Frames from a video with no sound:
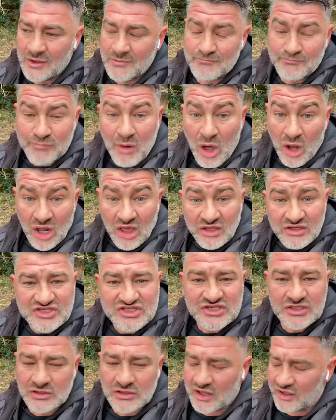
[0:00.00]

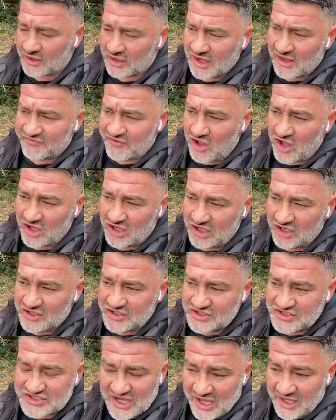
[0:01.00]
bollocks like Love
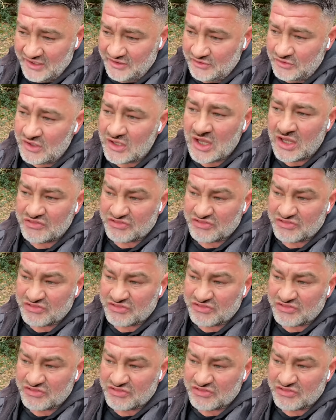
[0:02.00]
Island and